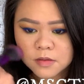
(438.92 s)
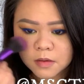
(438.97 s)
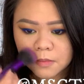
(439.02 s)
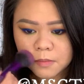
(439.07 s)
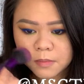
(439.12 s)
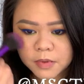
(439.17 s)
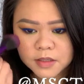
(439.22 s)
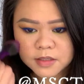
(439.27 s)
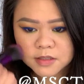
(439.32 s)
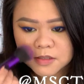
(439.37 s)
I'm
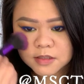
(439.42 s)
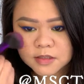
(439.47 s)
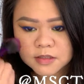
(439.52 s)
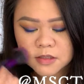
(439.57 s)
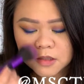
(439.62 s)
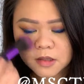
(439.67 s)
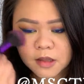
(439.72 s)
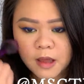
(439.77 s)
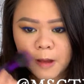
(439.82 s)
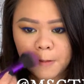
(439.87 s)
gonna place this
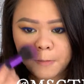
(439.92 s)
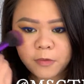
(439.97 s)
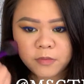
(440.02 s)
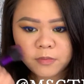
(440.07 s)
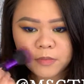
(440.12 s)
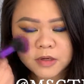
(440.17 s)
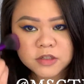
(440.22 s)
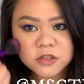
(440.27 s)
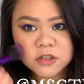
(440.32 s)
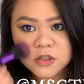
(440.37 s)
on the apple of
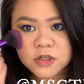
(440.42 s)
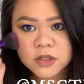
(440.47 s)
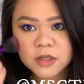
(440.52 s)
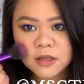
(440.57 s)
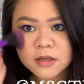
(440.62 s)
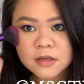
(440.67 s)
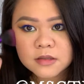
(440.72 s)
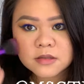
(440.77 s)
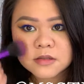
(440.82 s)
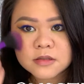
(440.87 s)
my
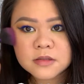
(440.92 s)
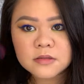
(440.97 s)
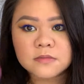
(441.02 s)
cheeks.